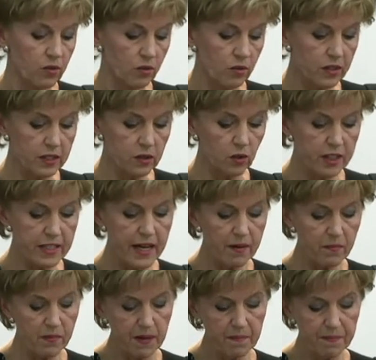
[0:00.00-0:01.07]
the
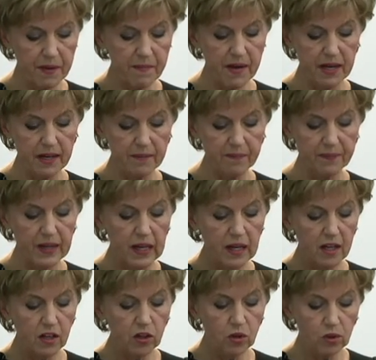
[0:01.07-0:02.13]
largest IT
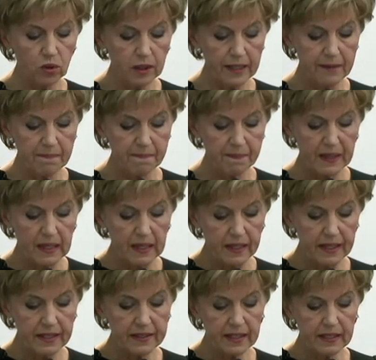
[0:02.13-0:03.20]
corporations
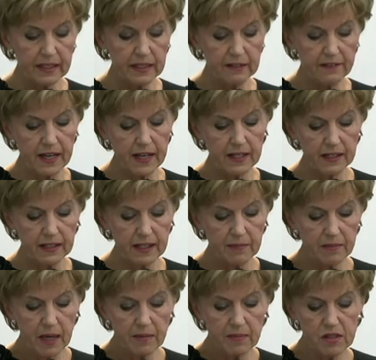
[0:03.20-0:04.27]
like Google
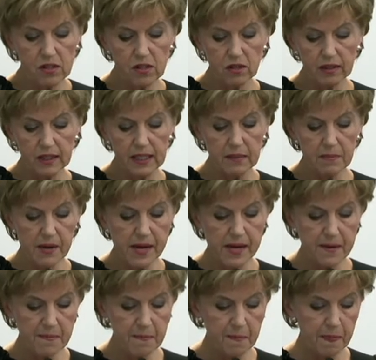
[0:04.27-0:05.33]
and in such
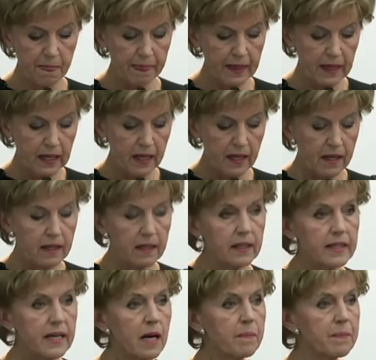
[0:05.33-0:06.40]
internet stores as
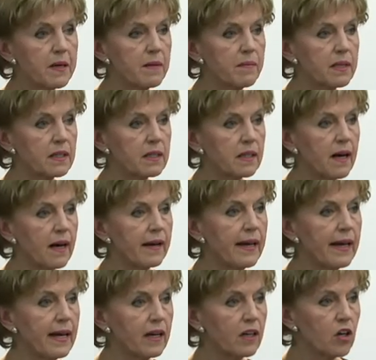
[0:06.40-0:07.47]
Amazon and eBay.
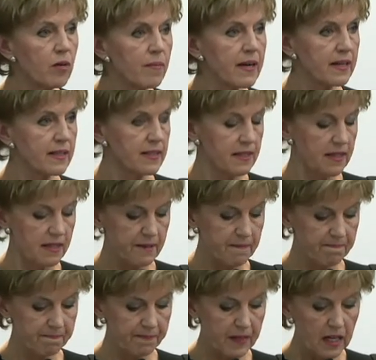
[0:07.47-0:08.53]
Has to
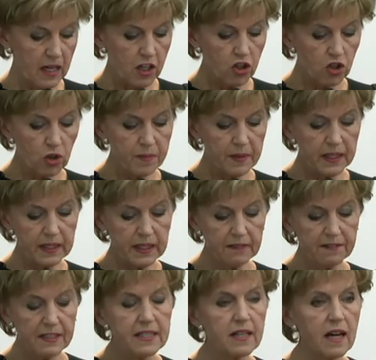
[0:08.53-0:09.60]
be mentioned that the
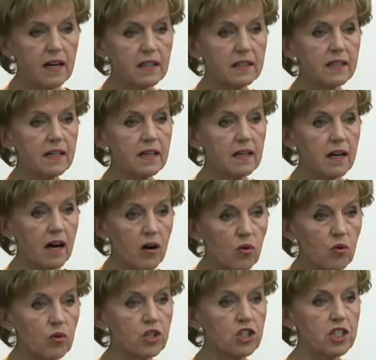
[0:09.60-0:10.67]
e-commerce is the
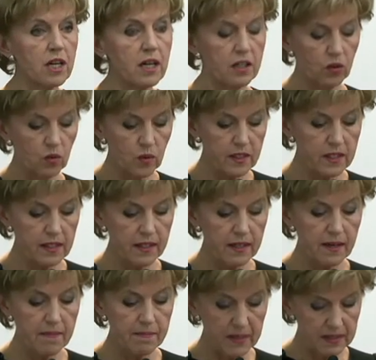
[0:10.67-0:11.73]
fastest growing
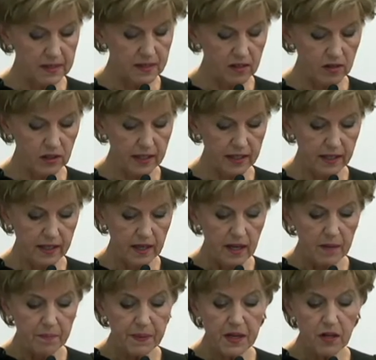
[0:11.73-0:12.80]
sector in the
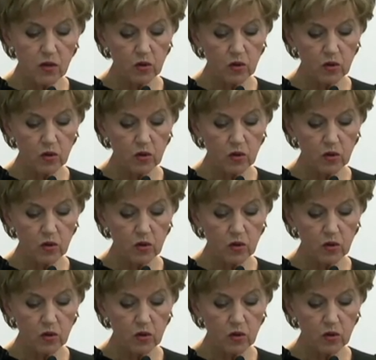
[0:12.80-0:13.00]
world,